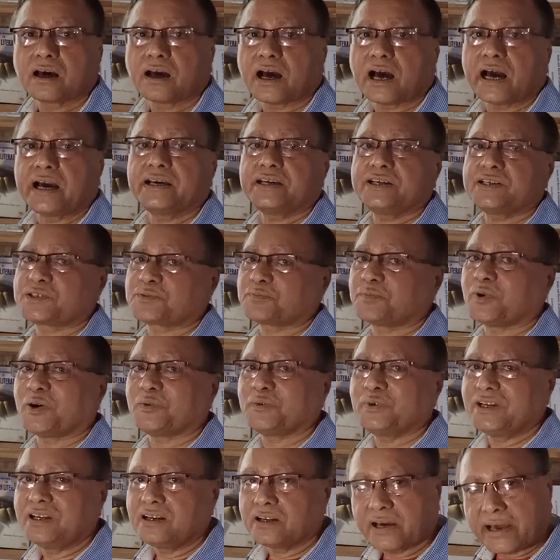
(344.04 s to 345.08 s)
I is vowel,
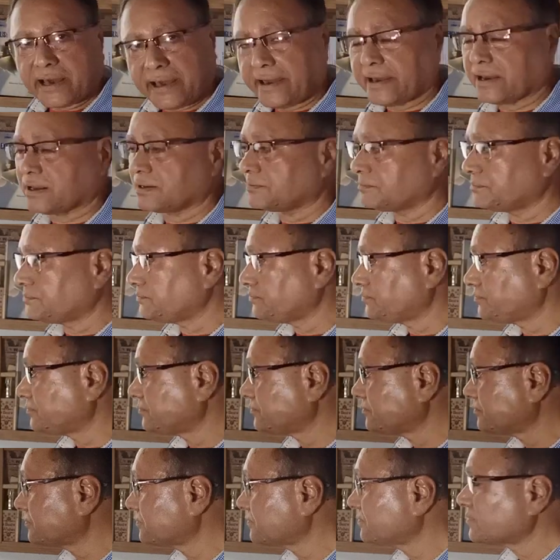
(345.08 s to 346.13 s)
and.
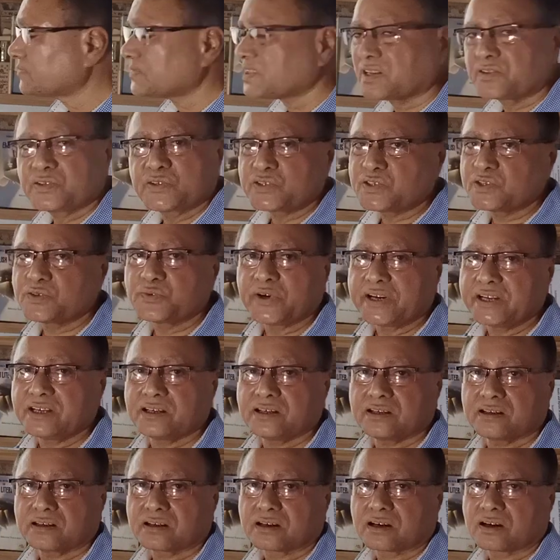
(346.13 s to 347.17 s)
This is
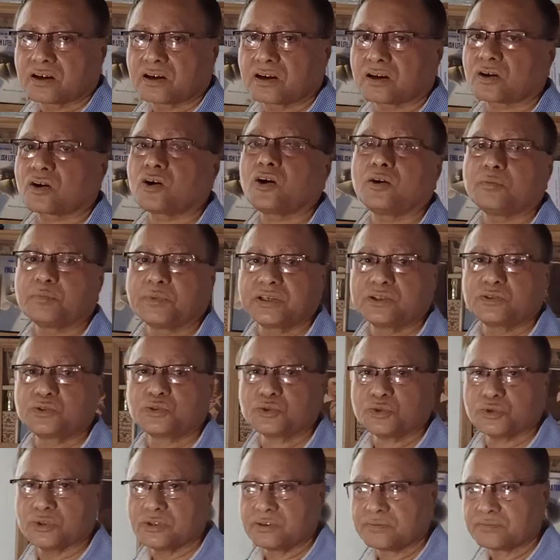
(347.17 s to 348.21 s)
very common
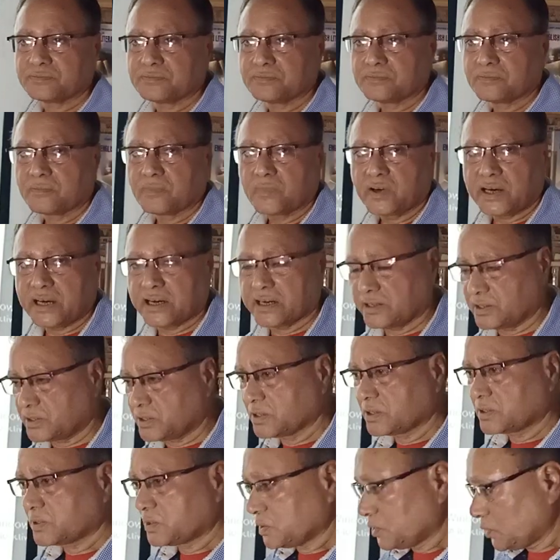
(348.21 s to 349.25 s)
rule and
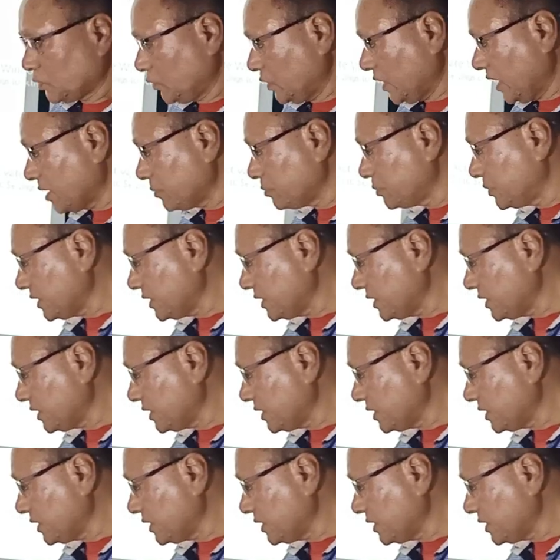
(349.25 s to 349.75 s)
we have